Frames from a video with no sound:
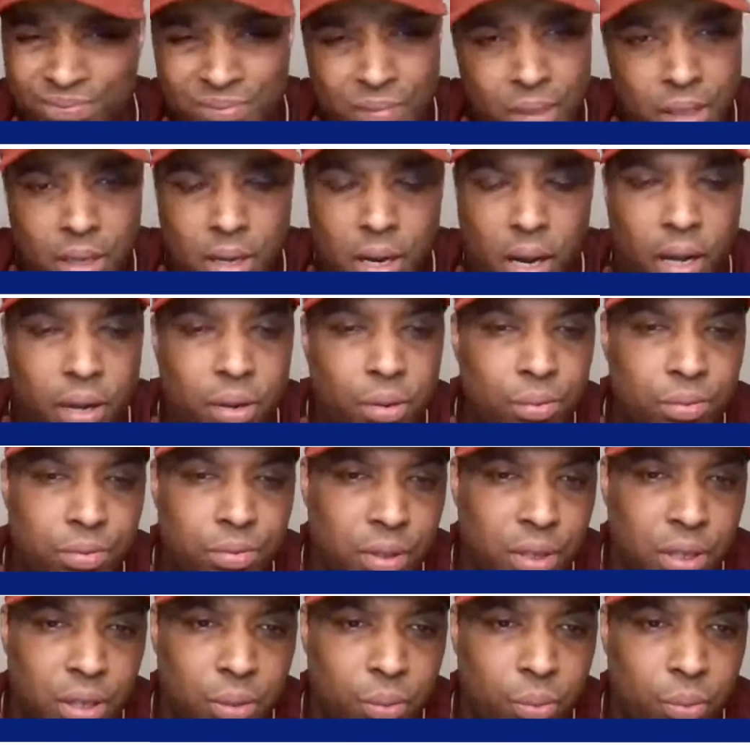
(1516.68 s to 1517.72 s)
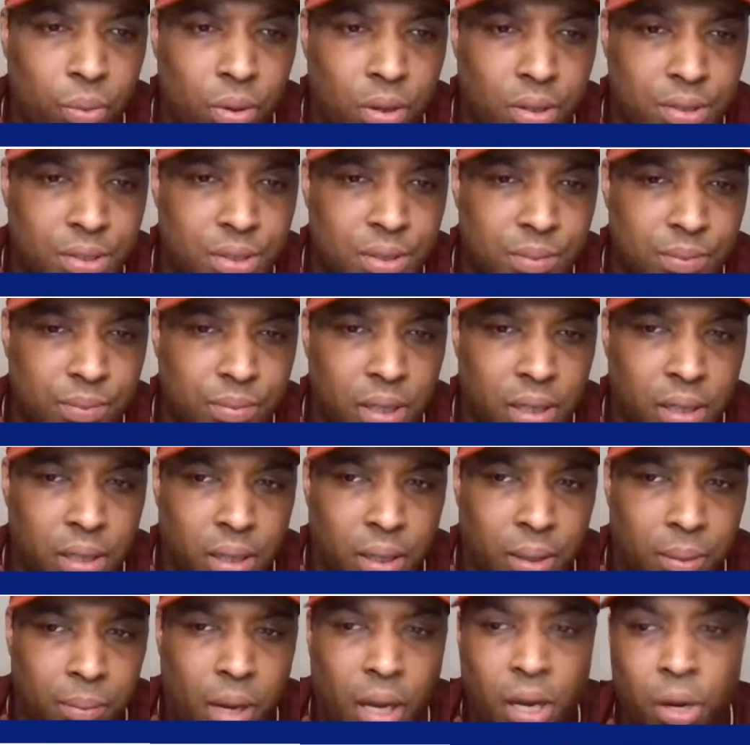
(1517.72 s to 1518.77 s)
I don't think it was. I
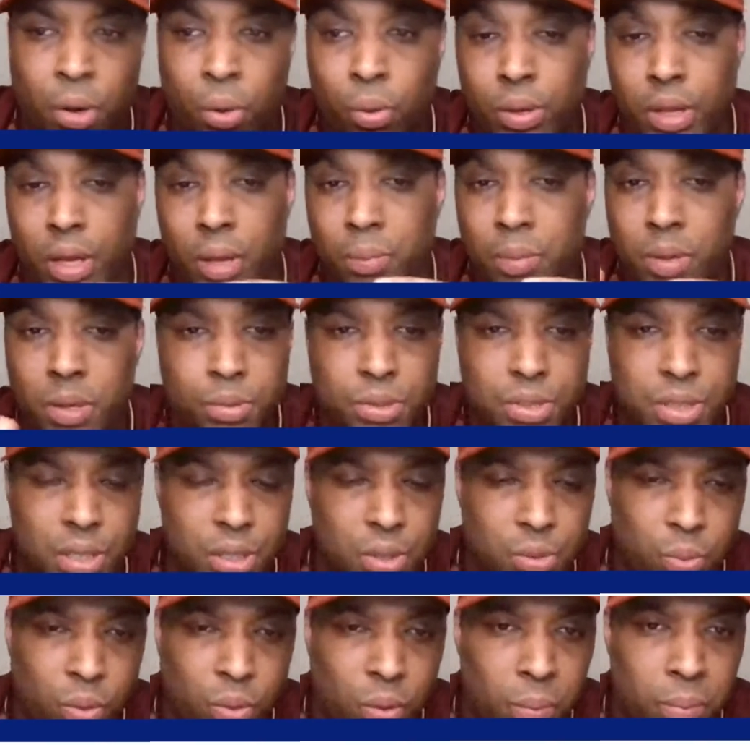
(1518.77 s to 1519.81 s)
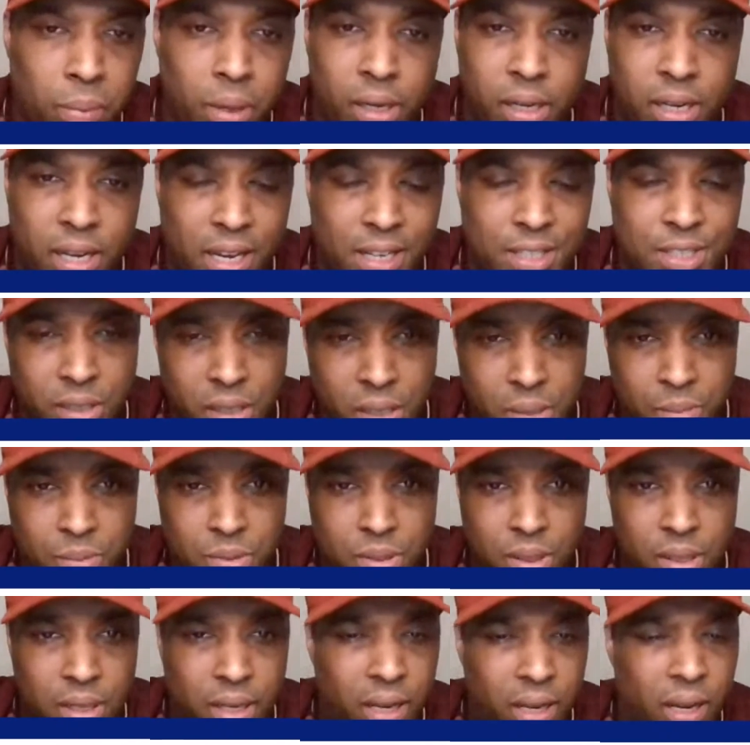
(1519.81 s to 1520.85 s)
know that people say as well, Meslier slipped in that.
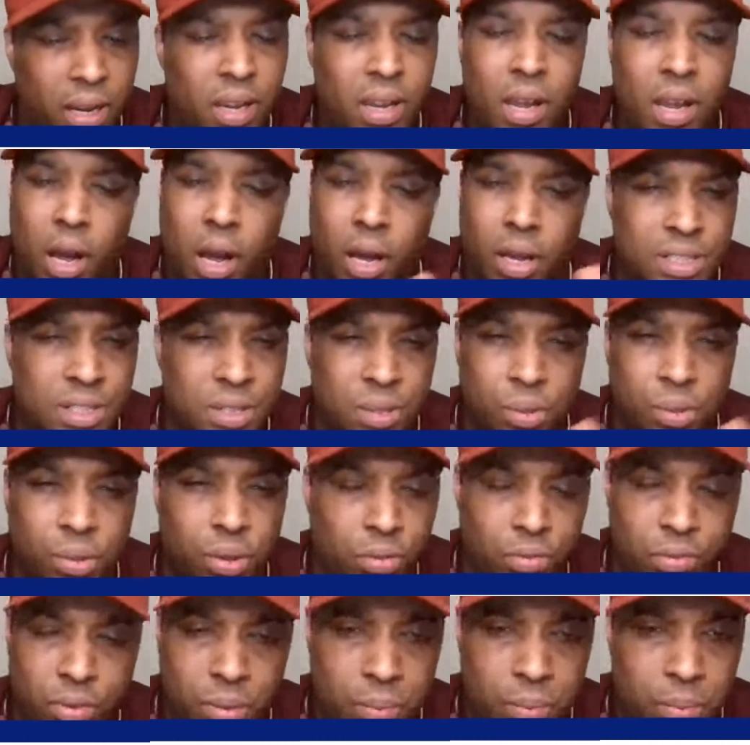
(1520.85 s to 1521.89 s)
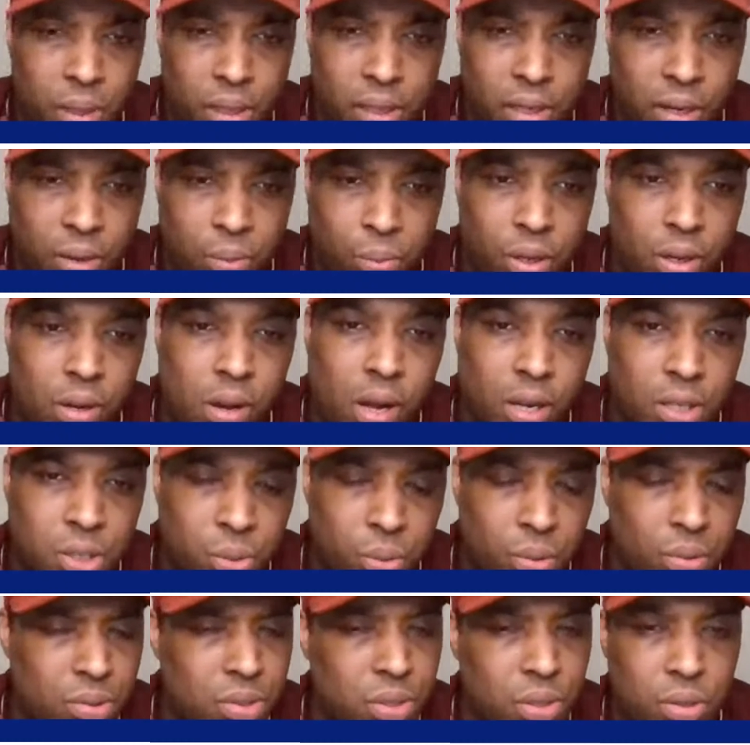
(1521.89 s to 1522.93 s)
I still don't think Meslier would have got to it. It was a
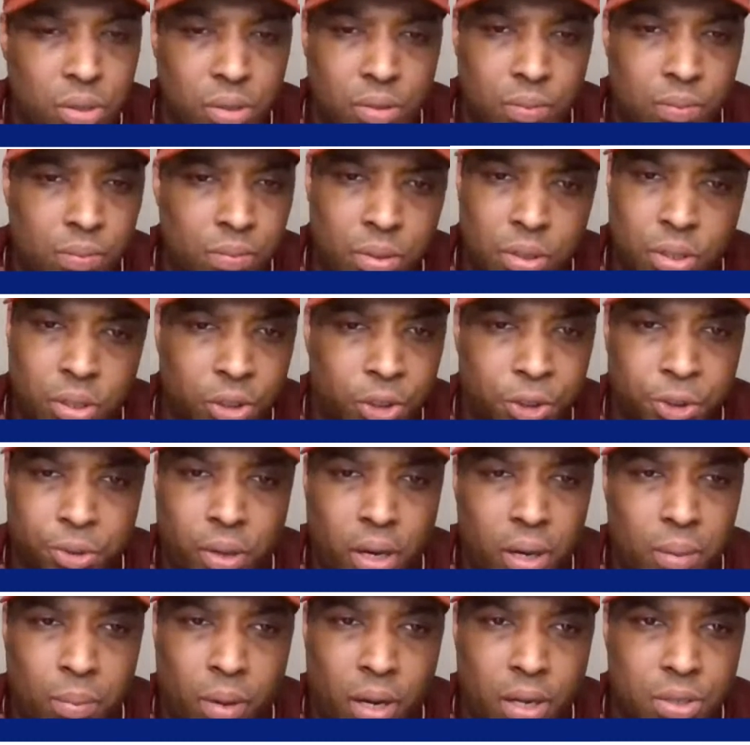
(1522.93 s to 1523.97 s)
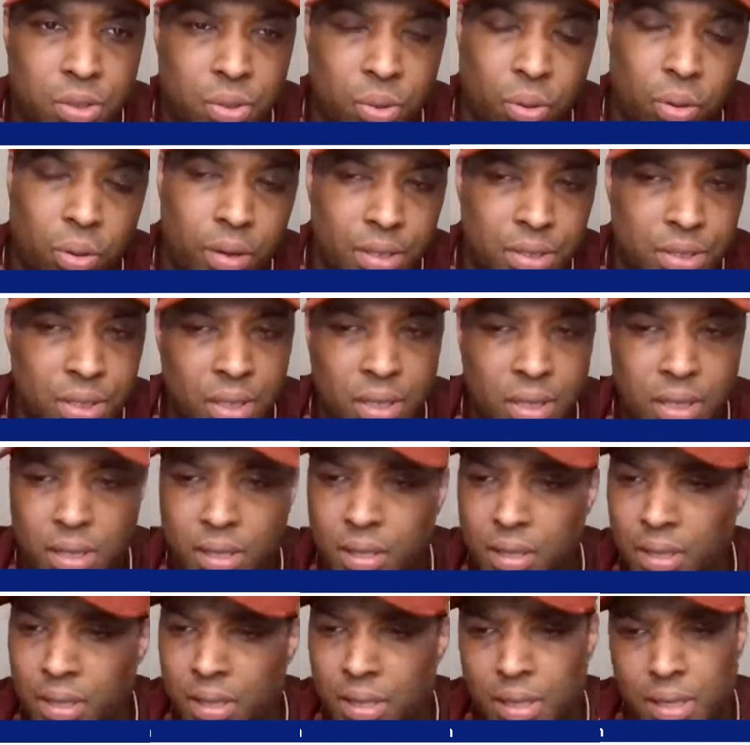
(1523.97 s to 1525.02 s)
good strike by Torres,
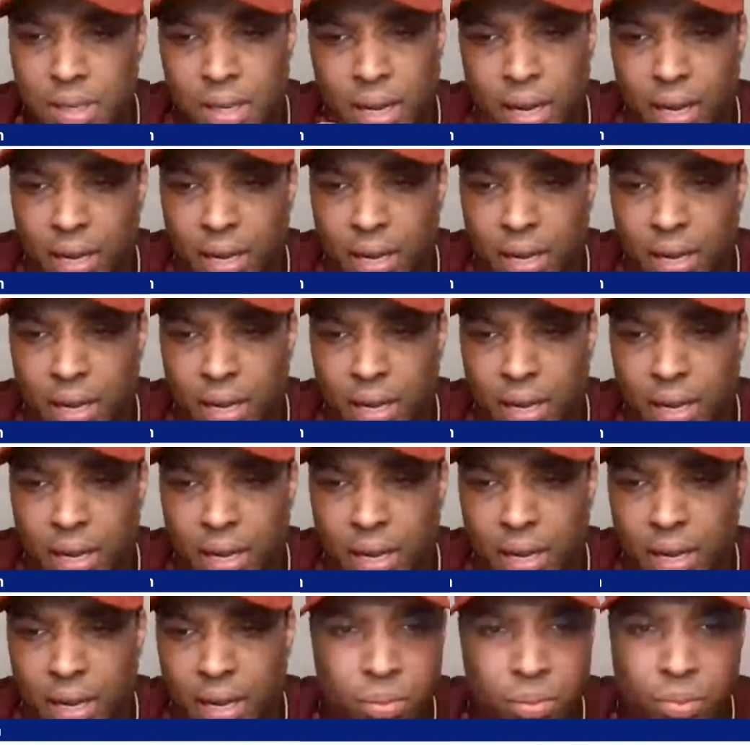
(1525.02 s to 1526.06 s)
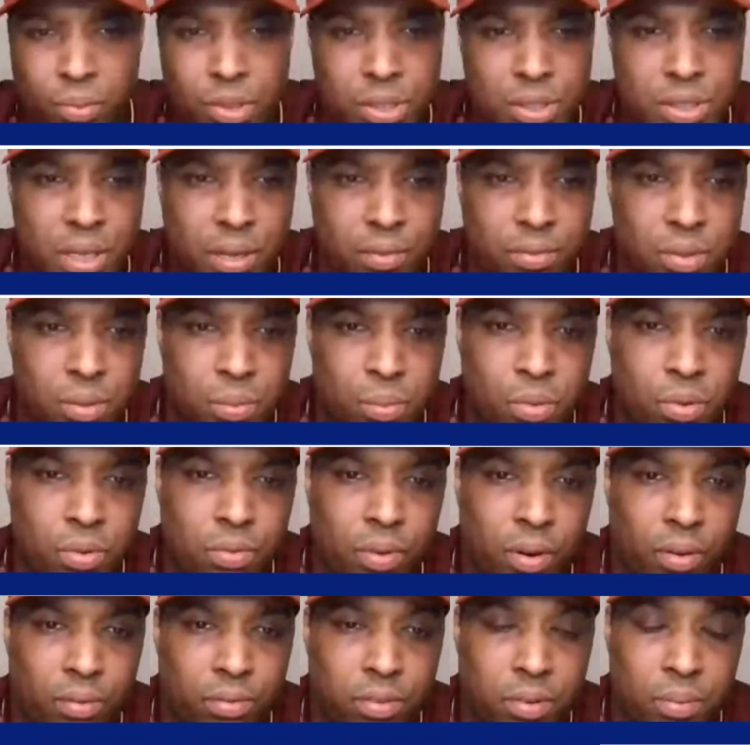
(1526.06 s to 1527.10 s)
and I think we just have to move on from that
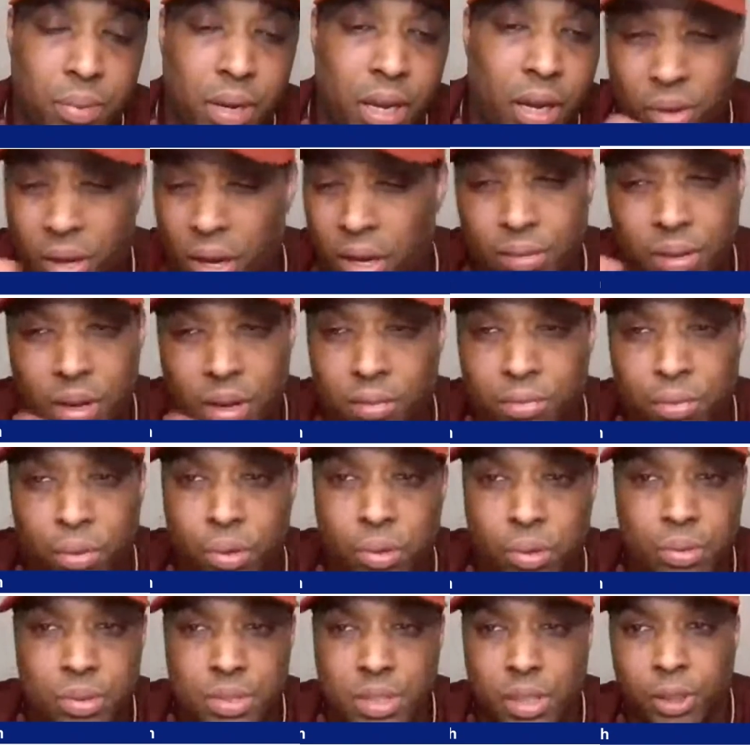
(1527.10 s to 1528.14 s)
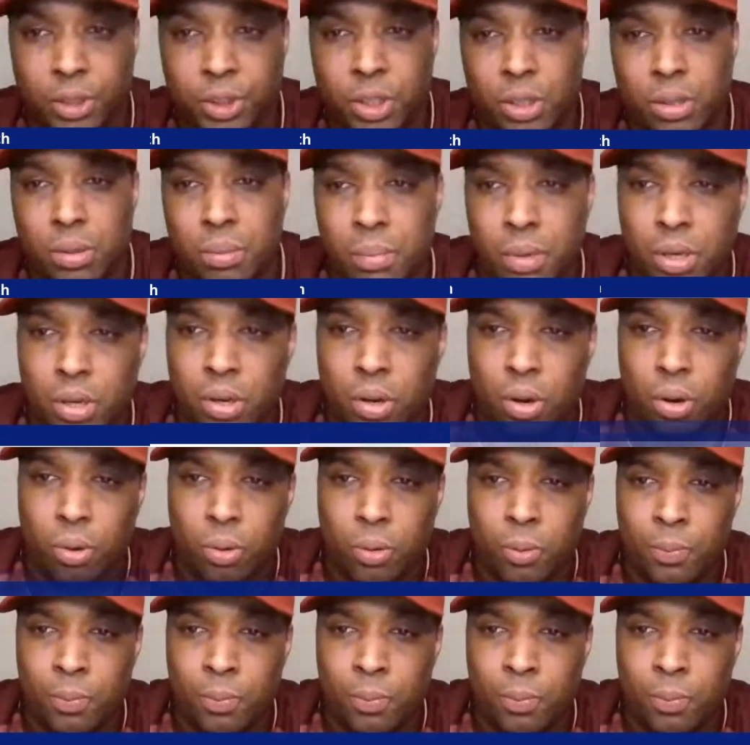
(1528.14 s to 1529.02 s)
one. I thought it was a legitimate goal.